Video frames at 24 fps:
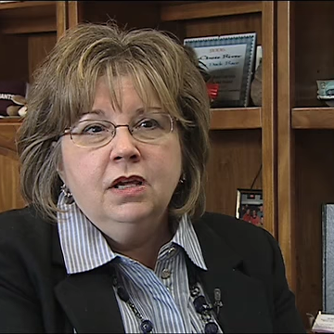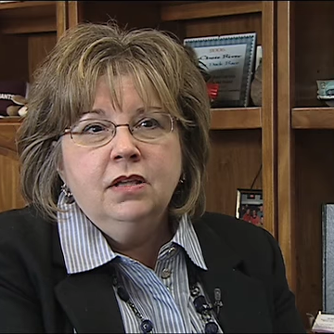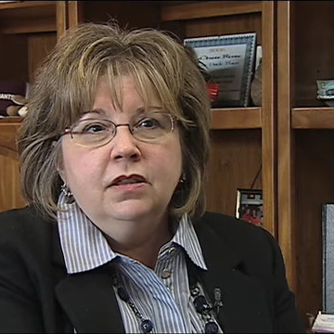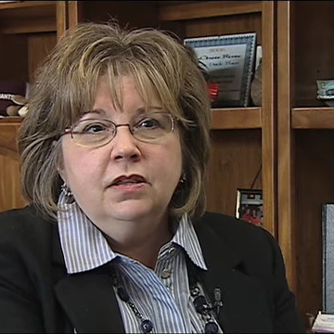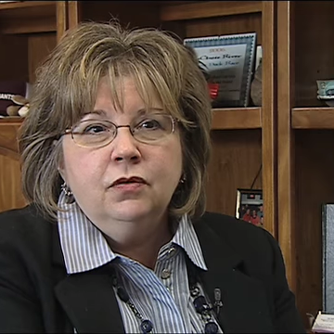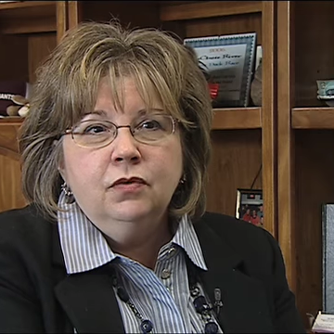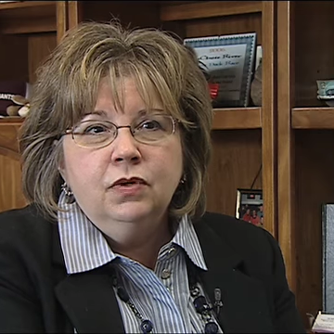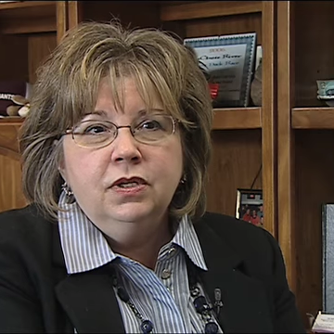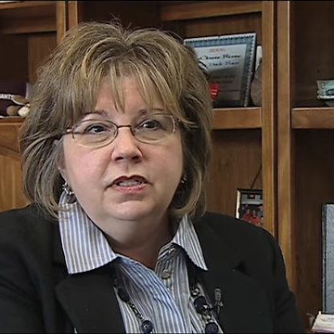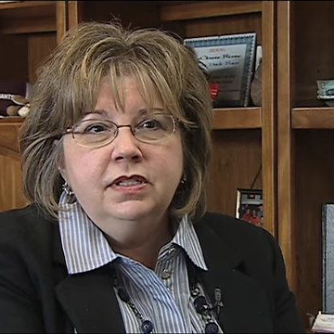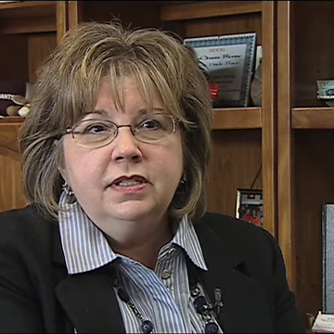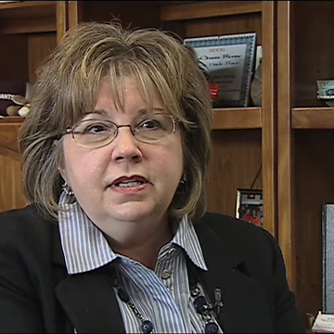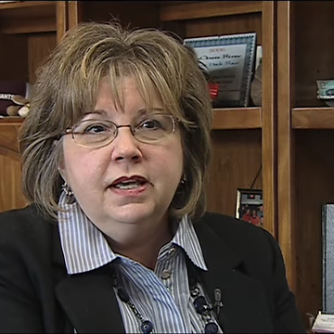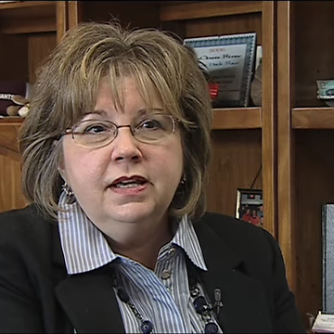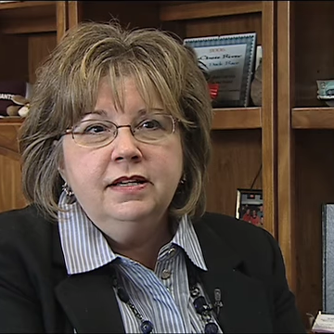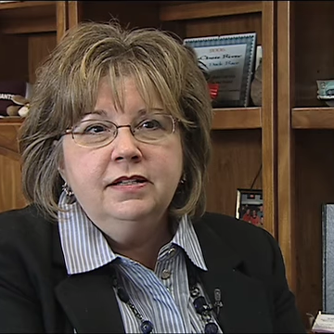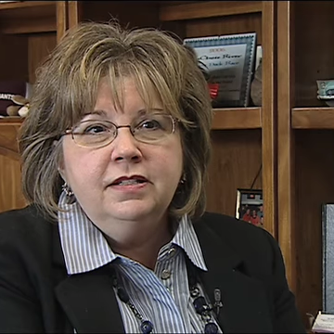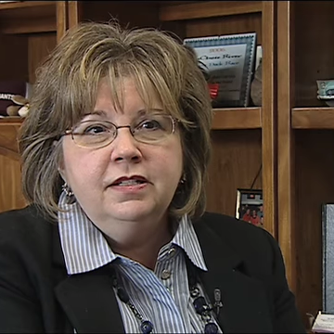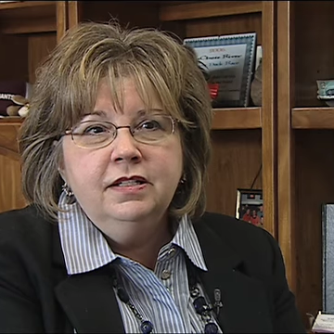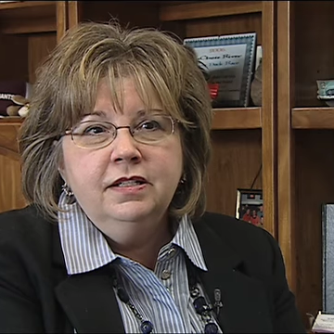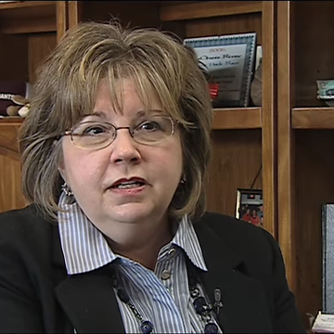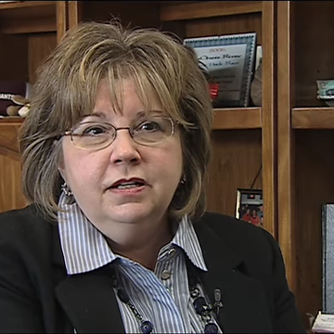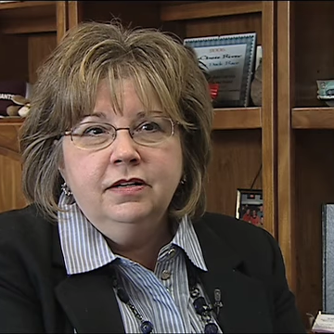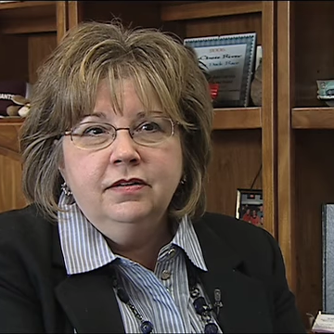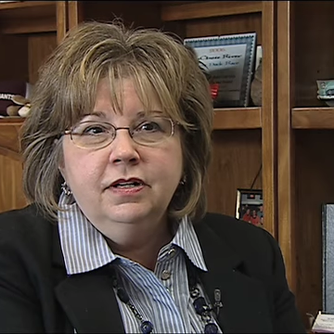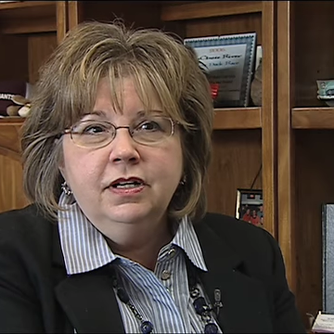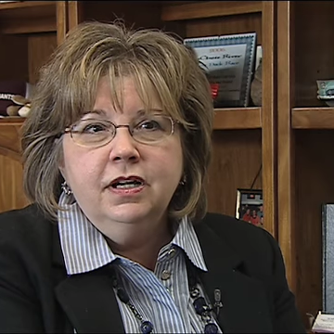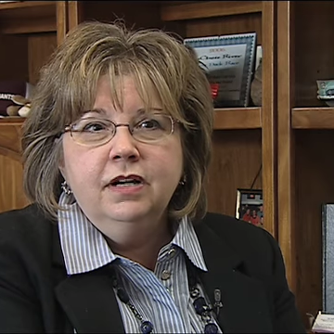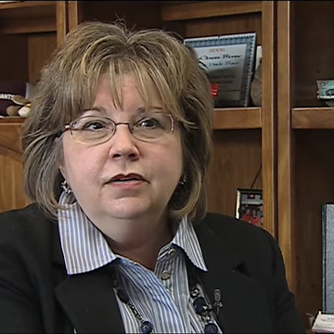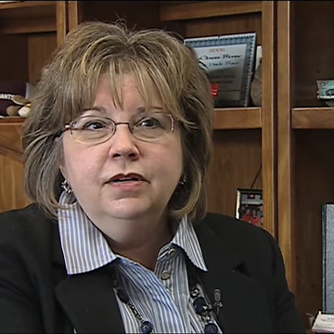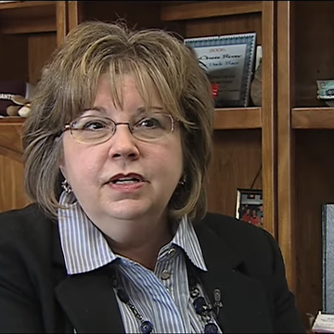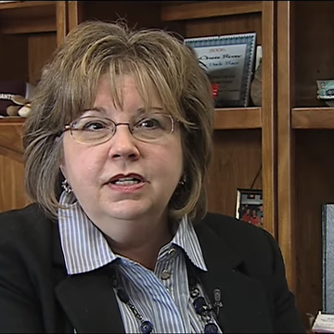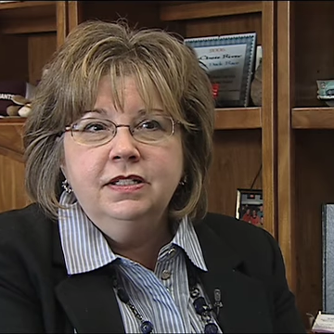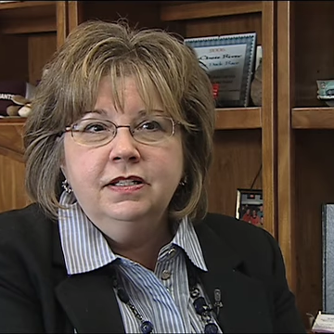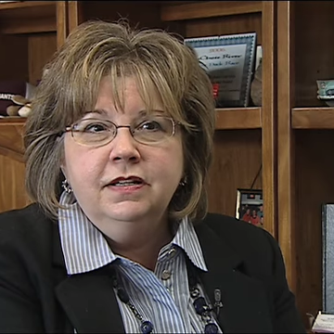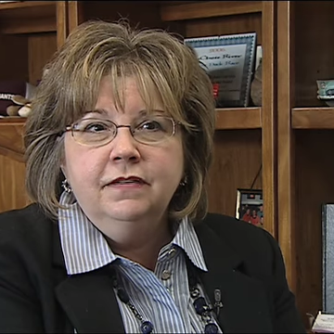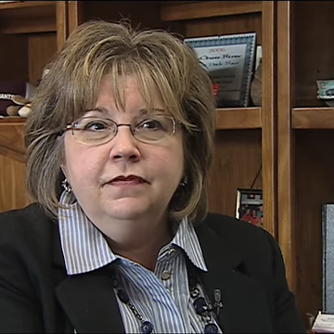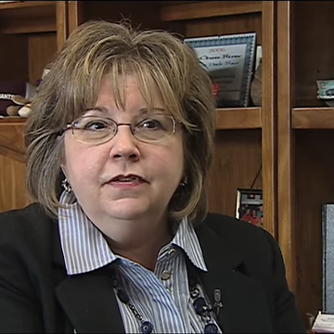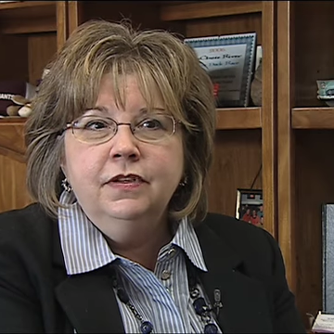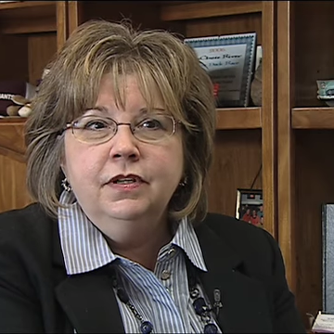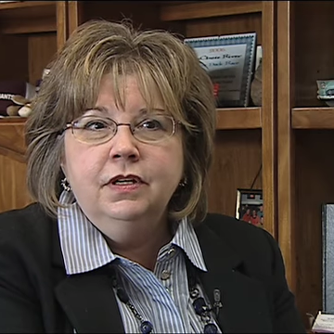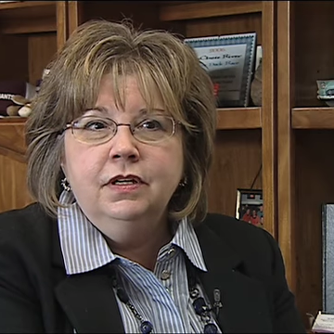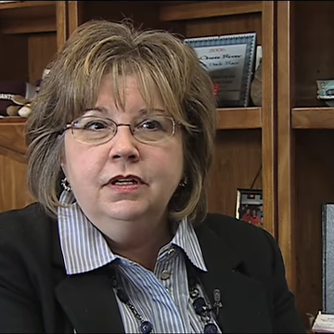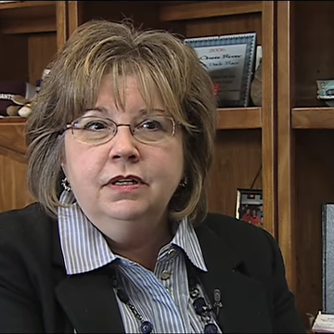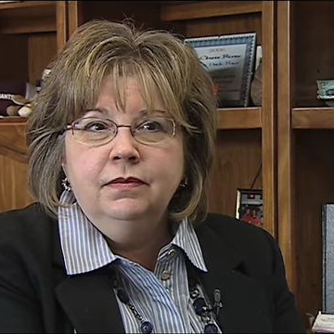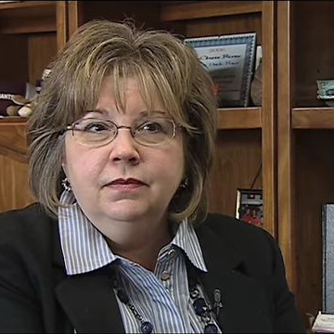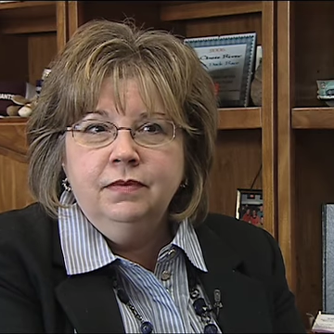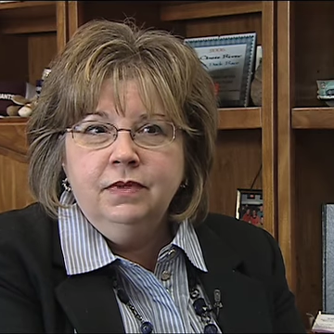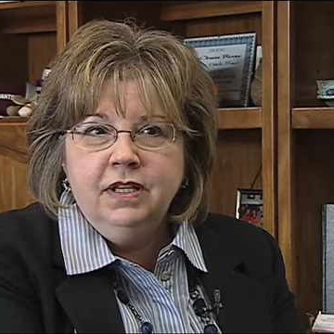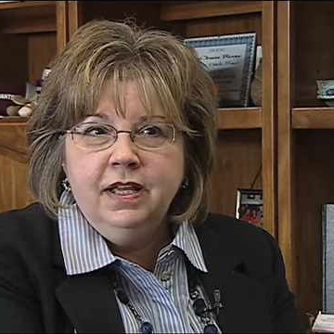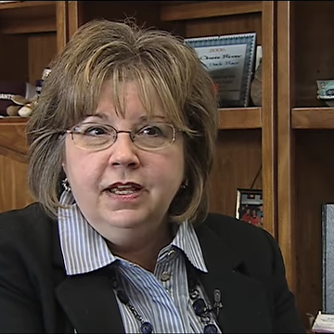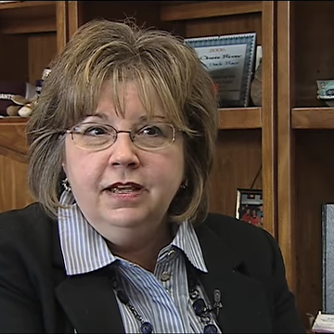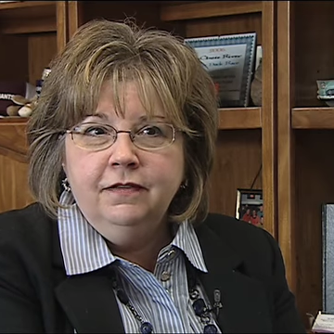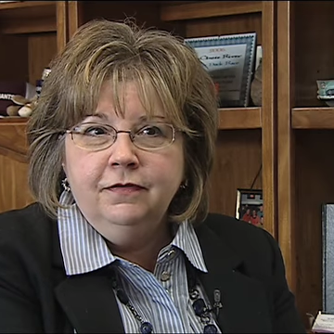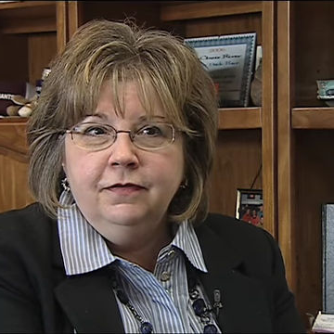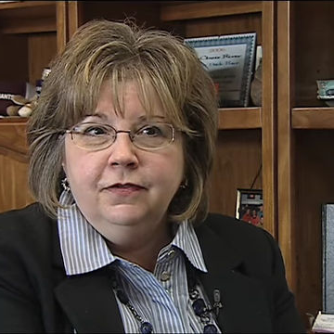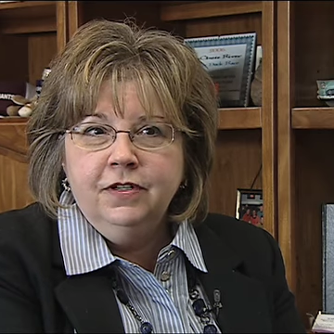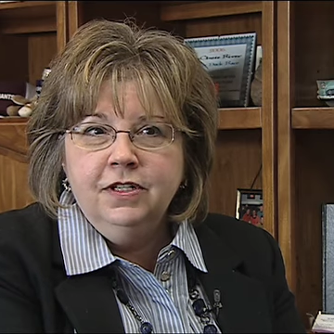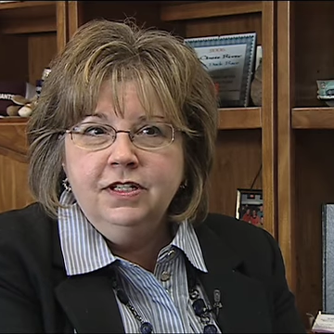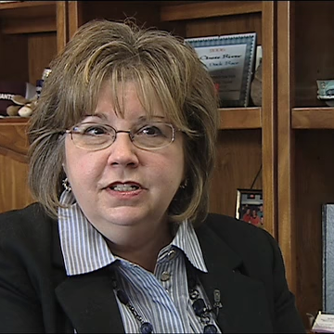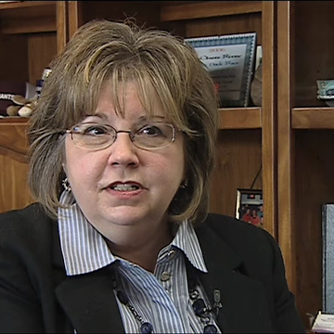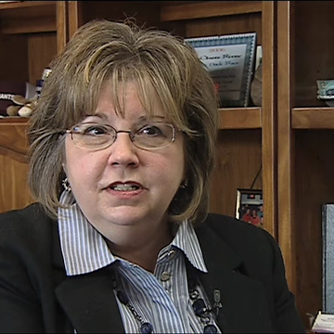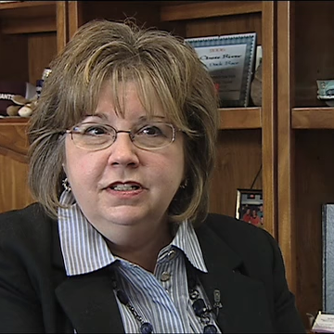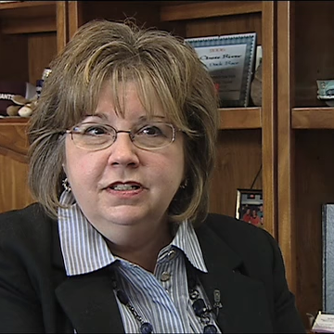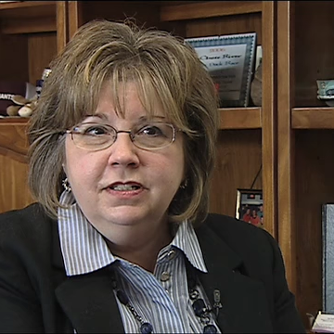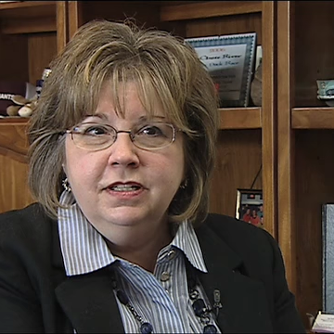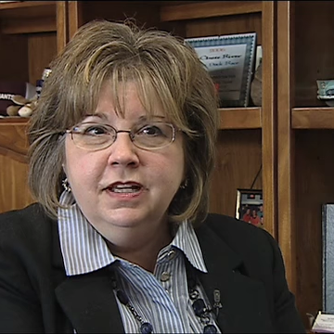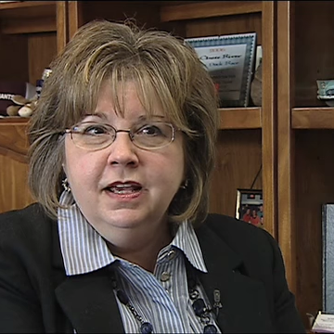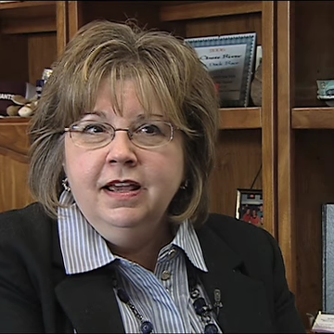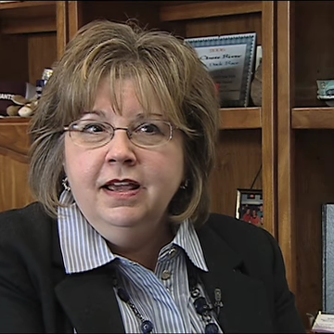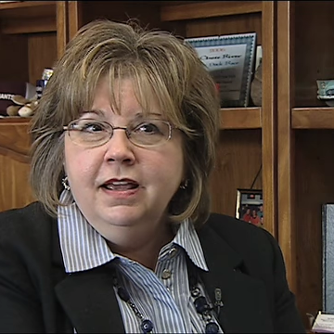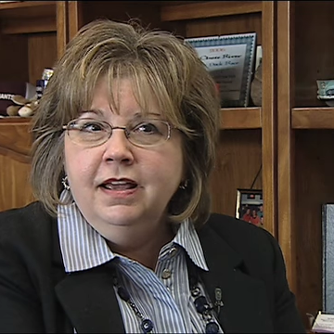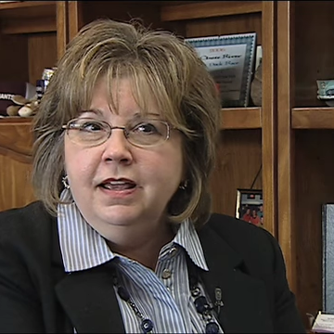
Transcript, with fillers: The worst case scenario is if the lake freezes